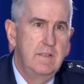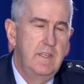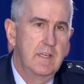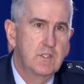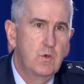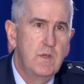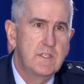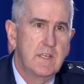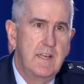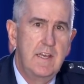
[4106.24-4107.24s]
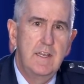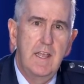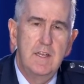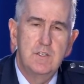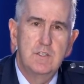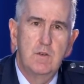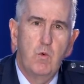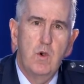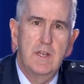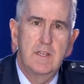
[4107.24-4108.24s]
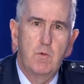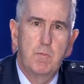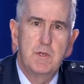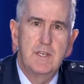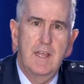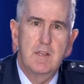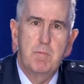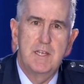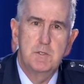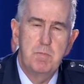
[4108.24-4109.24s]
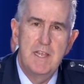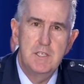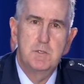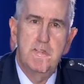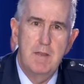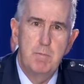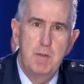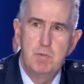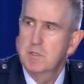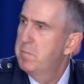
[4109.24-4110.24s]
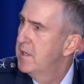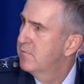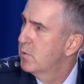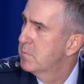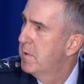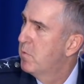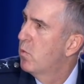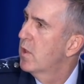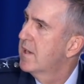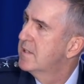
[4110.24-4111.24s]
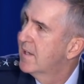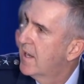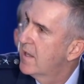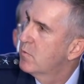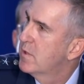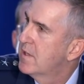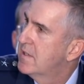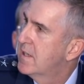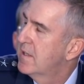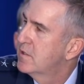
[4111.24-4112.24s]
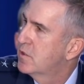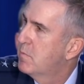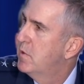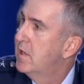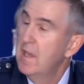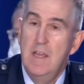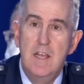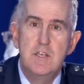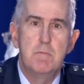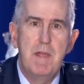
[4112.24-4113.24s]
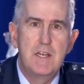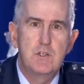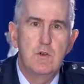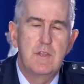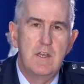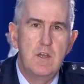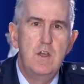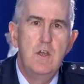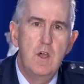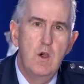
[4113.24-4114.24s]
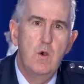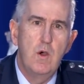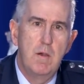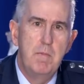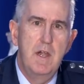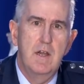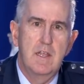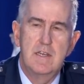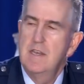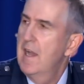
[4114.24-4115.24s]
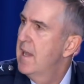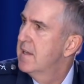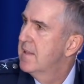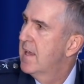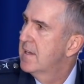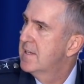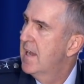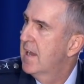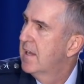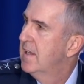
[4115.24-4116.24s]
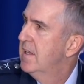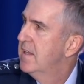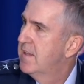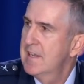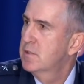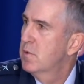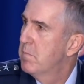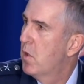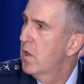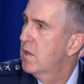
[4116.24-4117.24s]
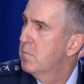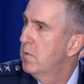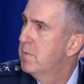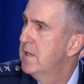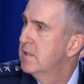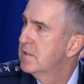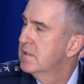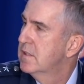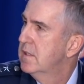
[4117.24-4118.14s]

exquisite indications and warning that were put together by Space Command people, Space Force people, working together with the intelligence community to make sure that no American died in that attack. That's a remarkable piece.